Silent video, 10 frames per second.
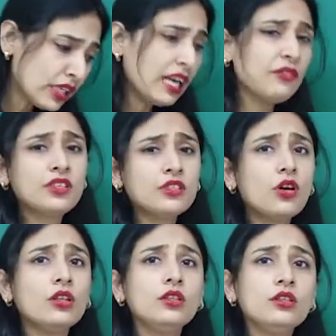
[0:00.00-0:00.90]
graphic
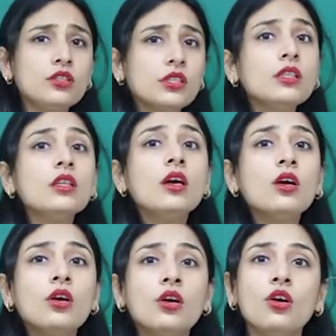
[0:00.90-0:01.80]
solution,
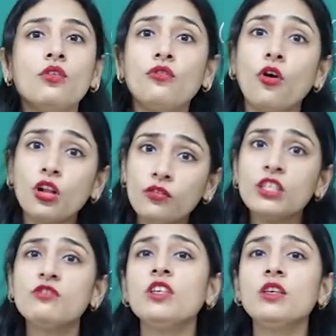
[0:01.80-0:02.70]

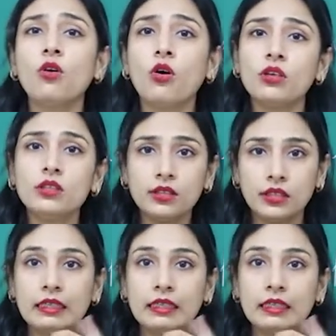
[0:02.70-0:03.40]
always we want